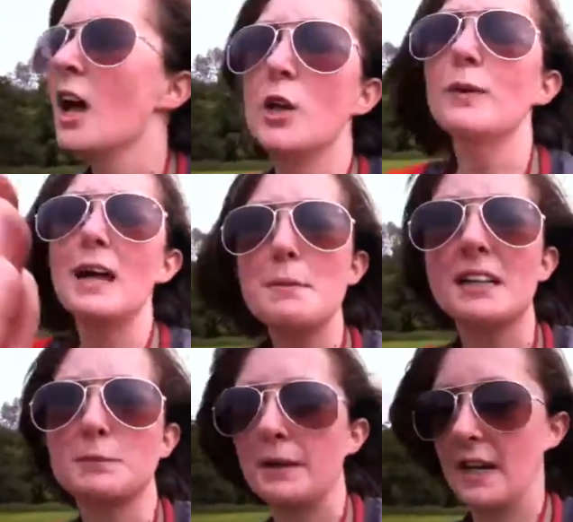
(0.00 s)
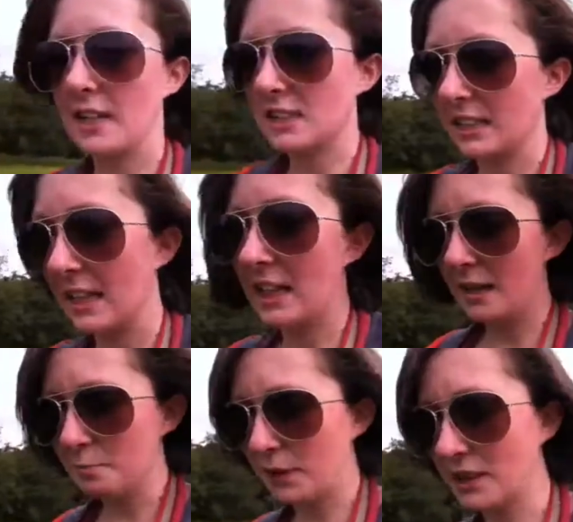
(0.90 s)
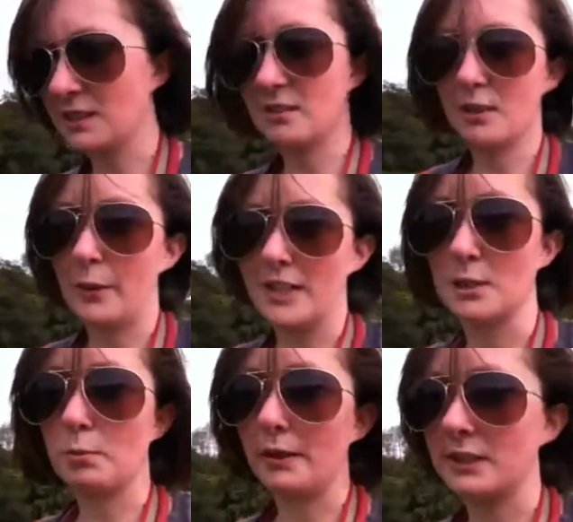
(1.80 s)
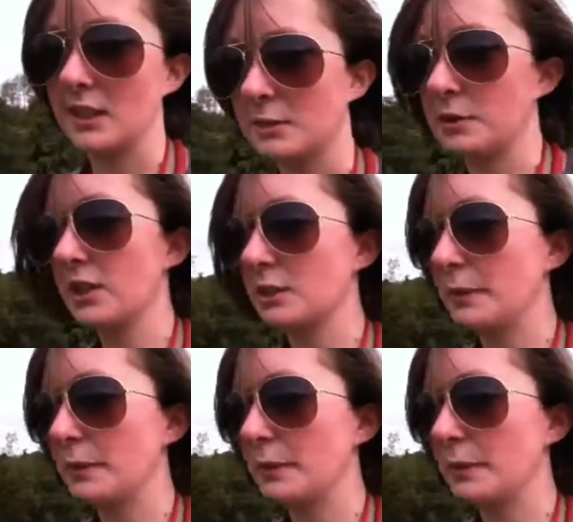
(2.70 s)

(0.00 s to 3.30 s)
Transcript: No, well, let me explain, actually, because the questions won't make sense without